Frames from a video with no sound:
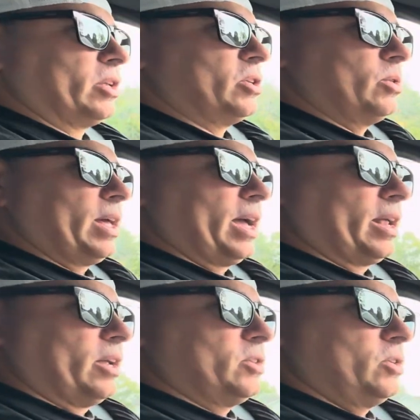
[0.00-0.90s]
to do that.
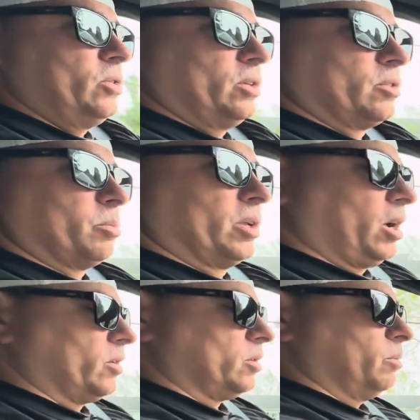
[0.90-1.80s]
I do. It's pretty
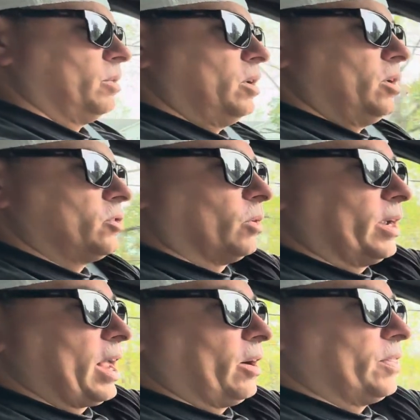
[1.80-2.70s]
awesome. So
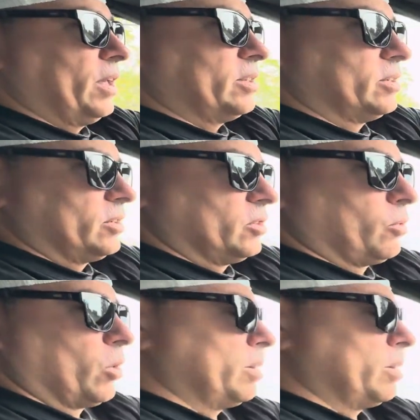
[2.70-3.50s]
right now it thinks this is forty